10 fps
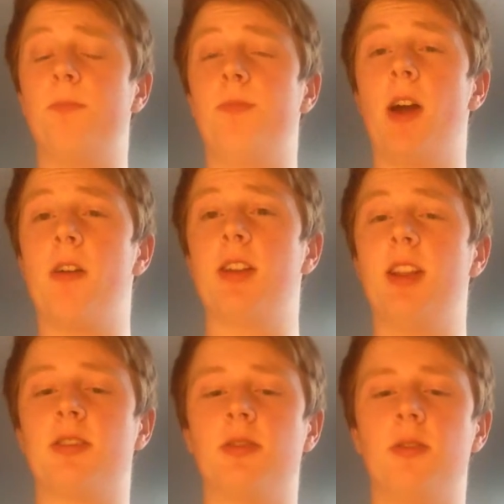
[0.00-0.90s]
Very
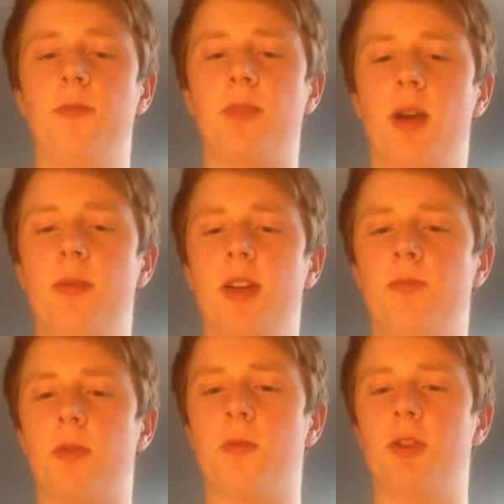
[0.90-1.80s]
little. I
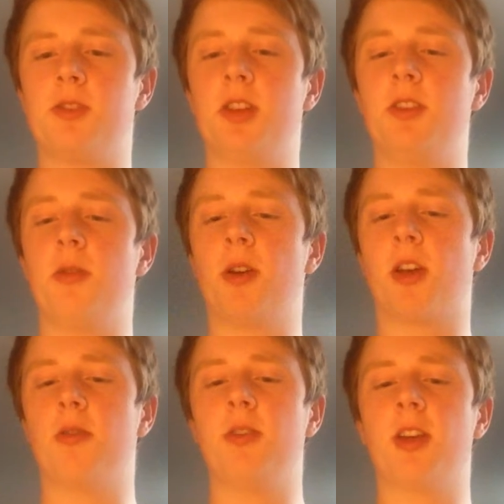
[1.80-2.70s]
mean, what's it
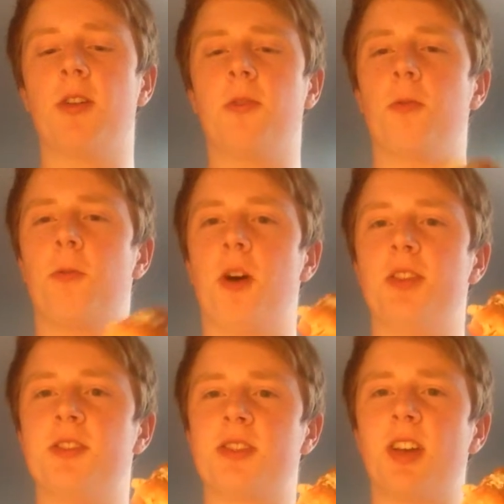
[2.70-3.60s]
doing only on
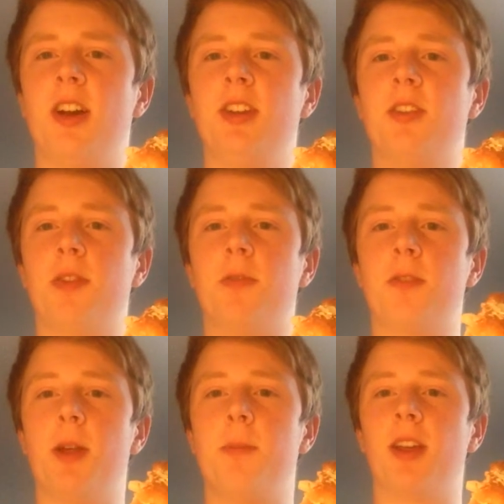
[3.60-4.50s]
one side of a
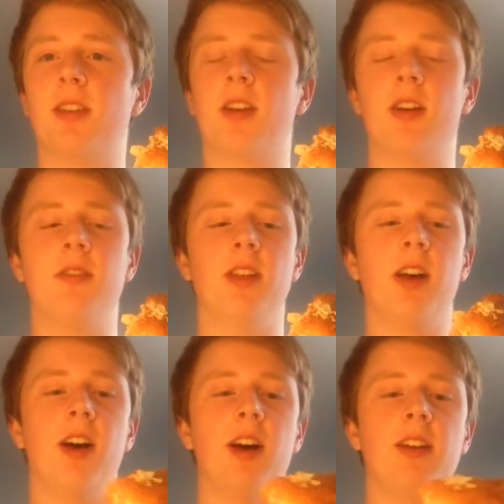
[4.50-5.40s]
flipping
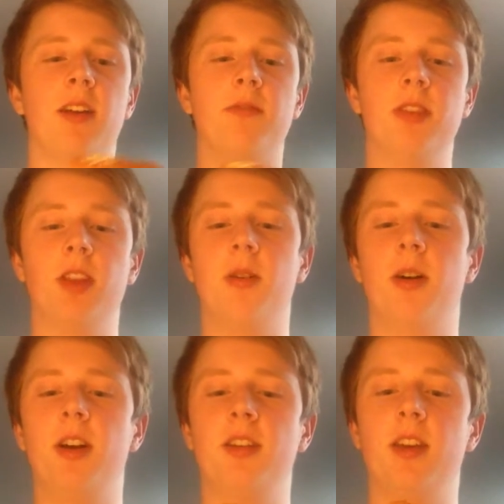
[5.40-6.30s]
donut? I have
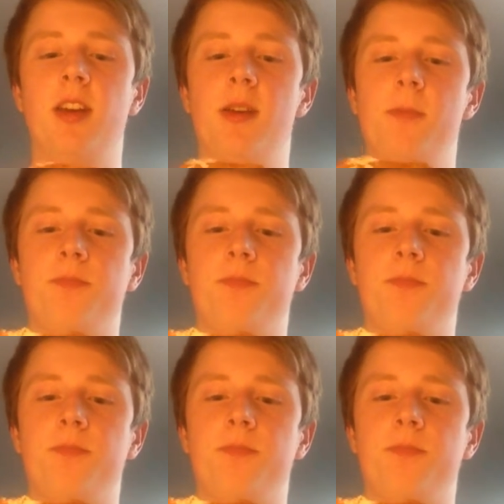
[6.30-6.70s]
no idea.